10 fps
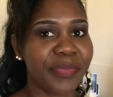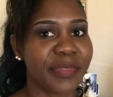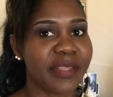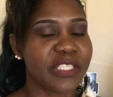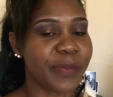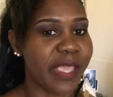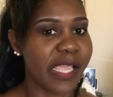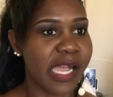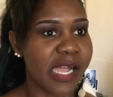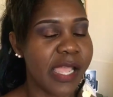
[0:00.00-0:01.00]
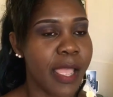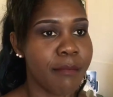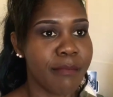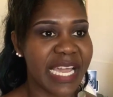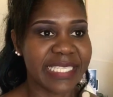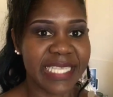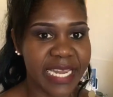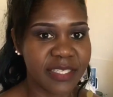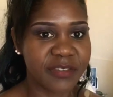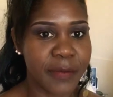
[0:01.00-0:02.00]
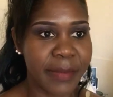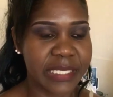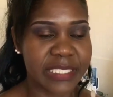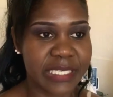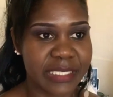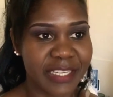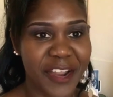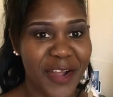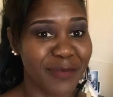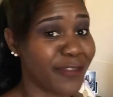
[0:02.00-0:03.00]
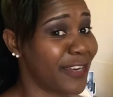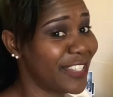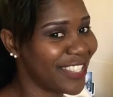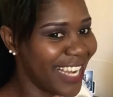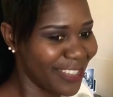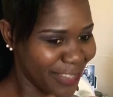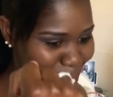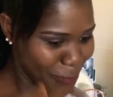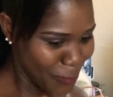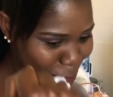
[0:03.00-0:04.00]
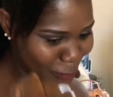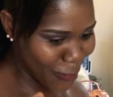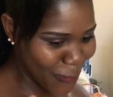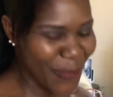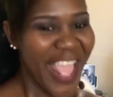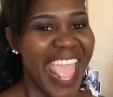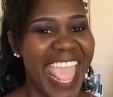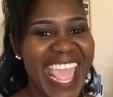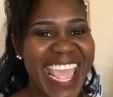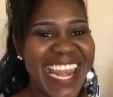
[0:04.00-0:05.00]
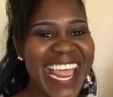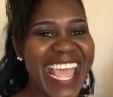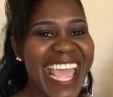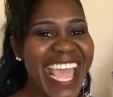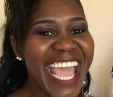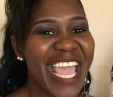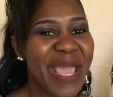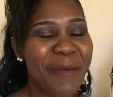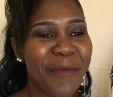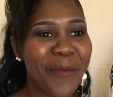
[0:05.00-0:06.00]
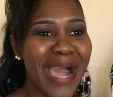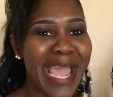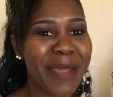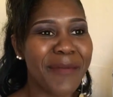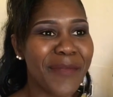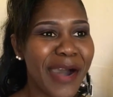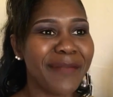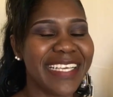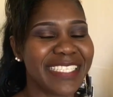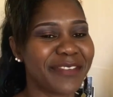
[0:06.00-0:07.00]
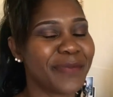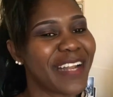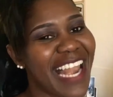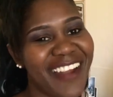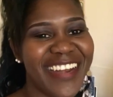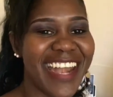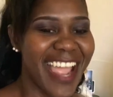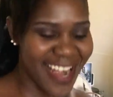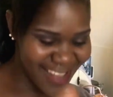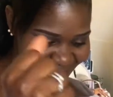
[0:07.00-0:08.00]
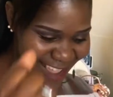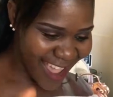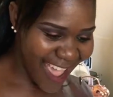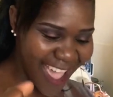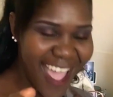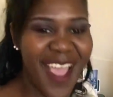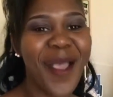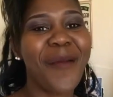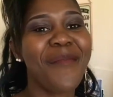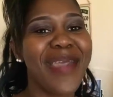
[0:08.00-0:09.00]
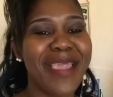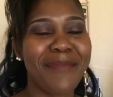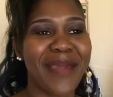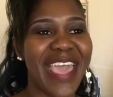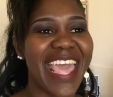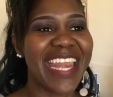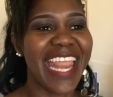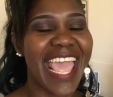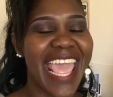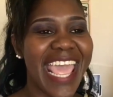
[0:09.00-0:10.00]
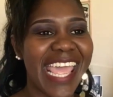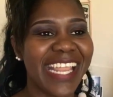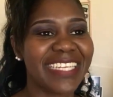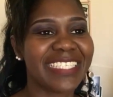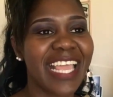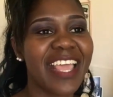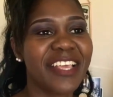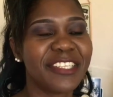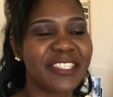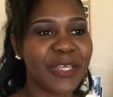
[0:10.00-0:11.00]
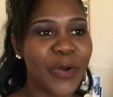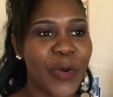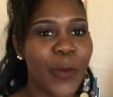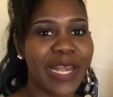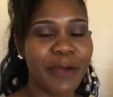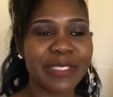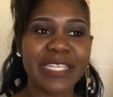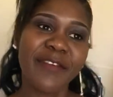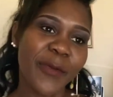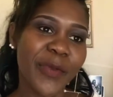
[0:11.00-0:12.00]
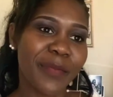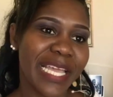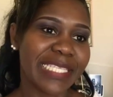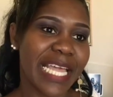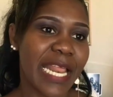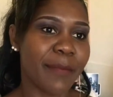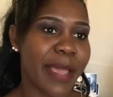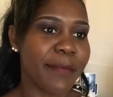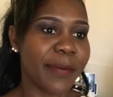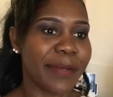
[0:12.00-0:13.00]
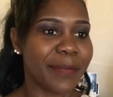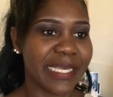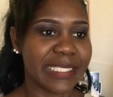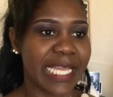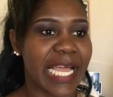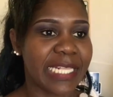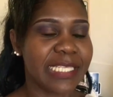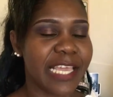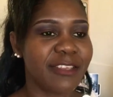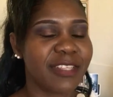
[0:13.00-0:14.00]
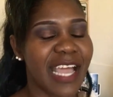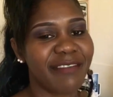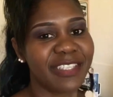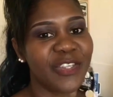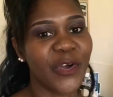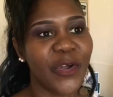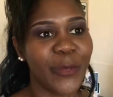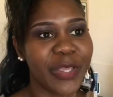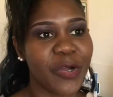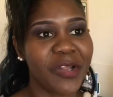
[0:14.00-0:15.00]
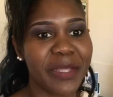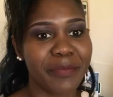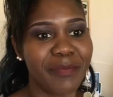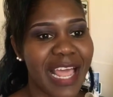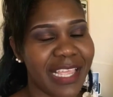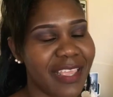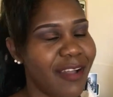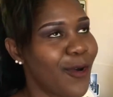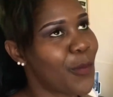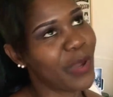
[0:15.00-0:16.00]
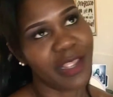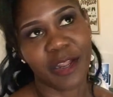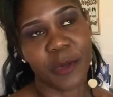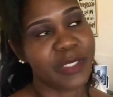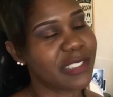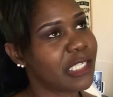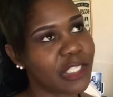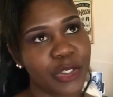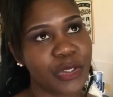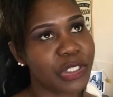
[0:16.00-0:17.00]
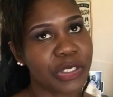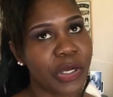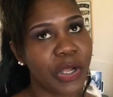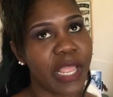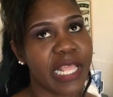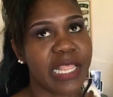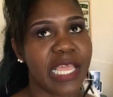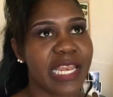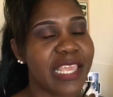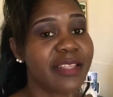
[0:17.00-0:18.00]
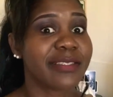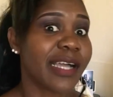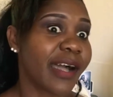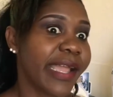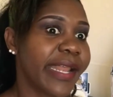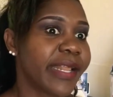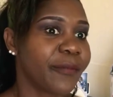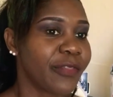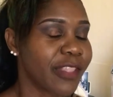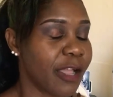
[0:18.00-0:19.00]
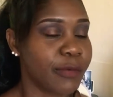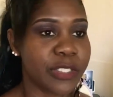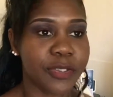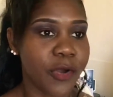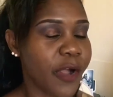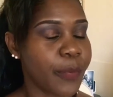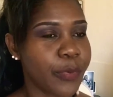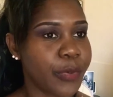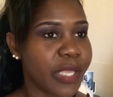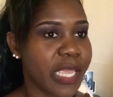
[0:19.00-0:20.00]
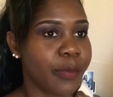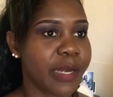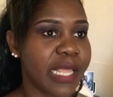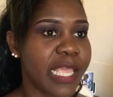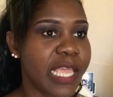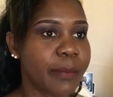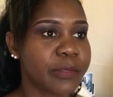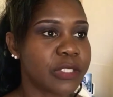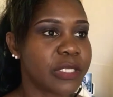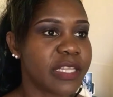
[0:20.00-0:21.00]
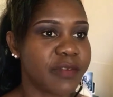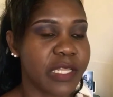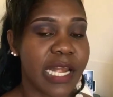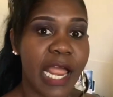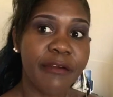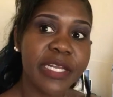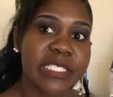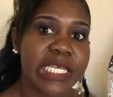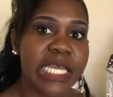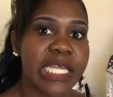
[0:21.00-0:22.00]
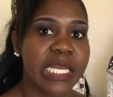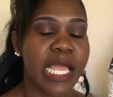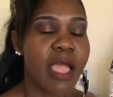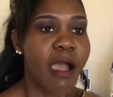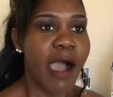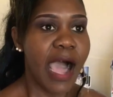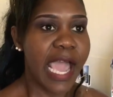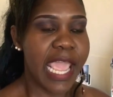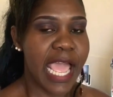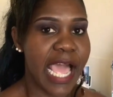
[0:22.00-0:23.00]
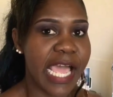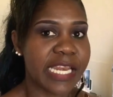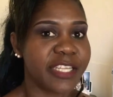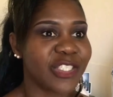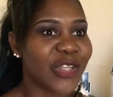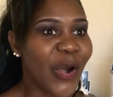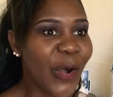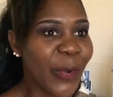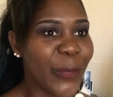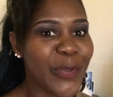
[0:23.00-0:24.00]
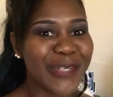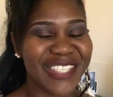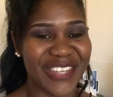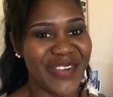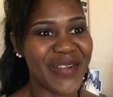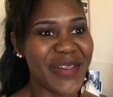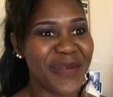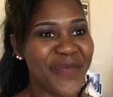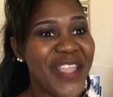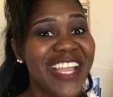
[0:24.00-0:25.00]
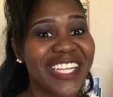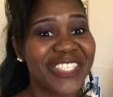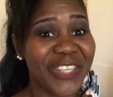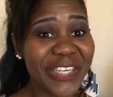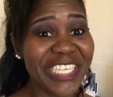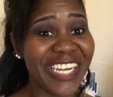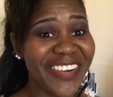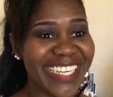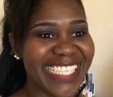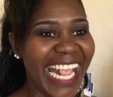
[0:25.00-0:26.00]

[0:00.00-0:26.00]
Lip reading: Jamaica. My dad is from Manchester, Comfort, shout out, woohoo! And my mom is from Clarendon, yeah, Maypen. And so when I was living with my dad and my mom at my dad's, I used to have a dog. We call him Blackie. Oh my God, it was such a good dog. And then he died. I was so heartbroken. When I came to live in Clarendon, I had a dog. We used to call him Chuck Norris.